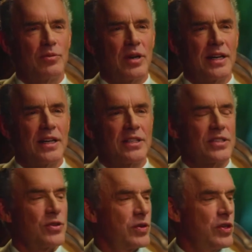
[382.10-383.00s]
Right. And
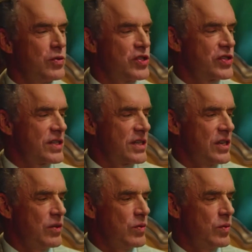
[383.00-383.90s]
so you
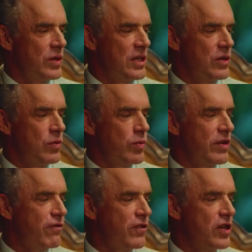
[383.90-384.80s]

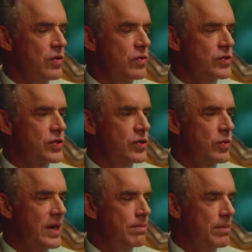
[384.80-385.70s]
refuse
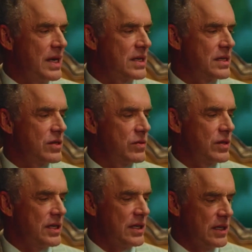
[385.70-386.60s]
to admit to
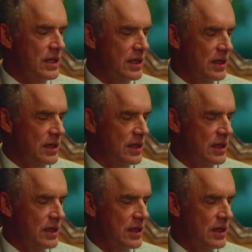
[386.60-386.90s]
the